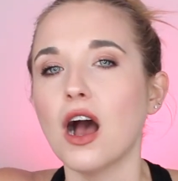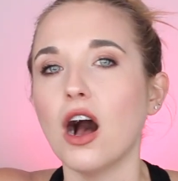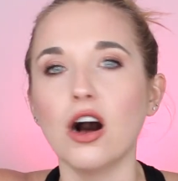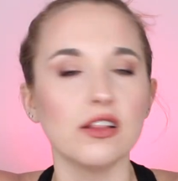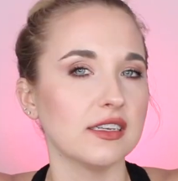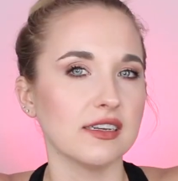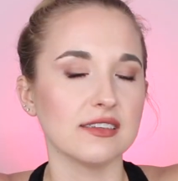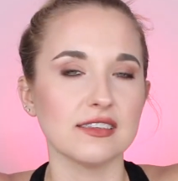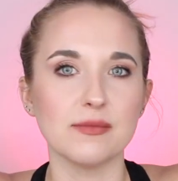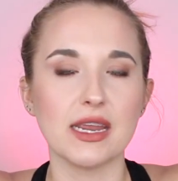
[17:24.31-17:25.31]
All it
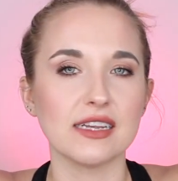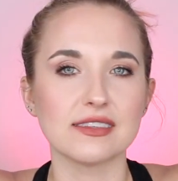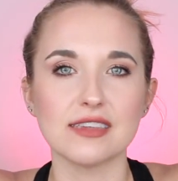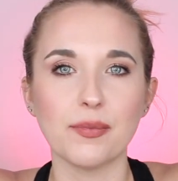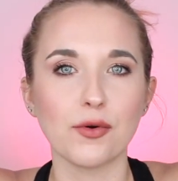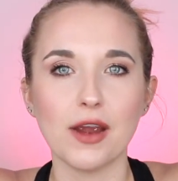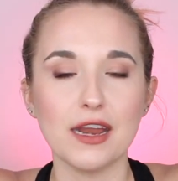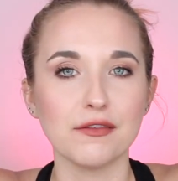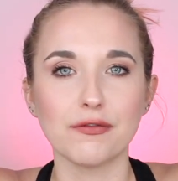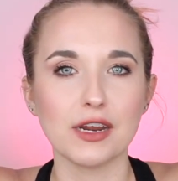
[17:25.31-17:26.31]
does is make it separate
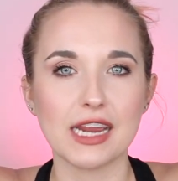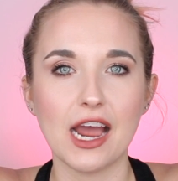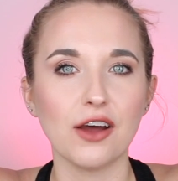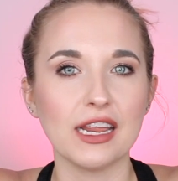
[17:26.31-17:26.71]
and freak out.